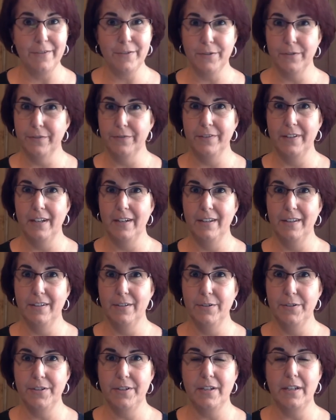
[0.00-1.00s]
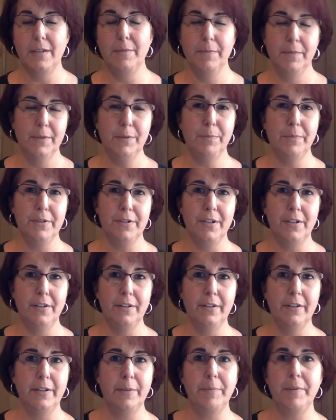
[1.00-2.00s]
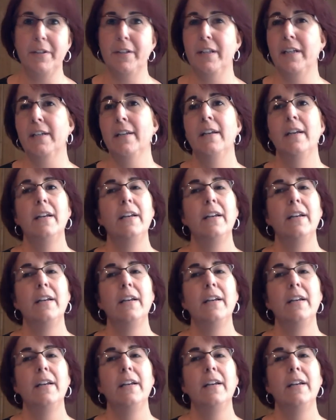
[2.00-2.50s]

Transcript: So if none of those seem particularly appealing,